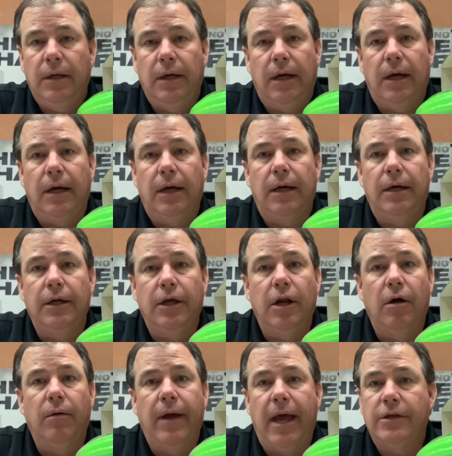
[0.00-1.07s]
Uh, you
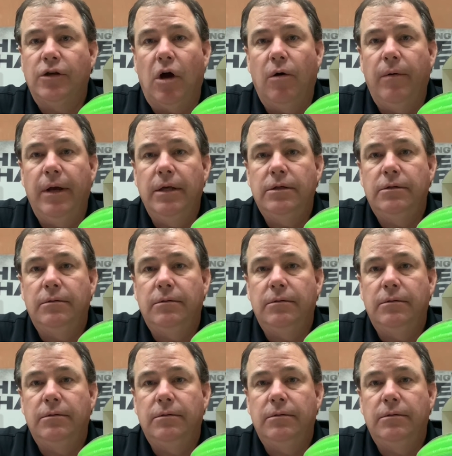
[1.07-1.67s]
know, as always,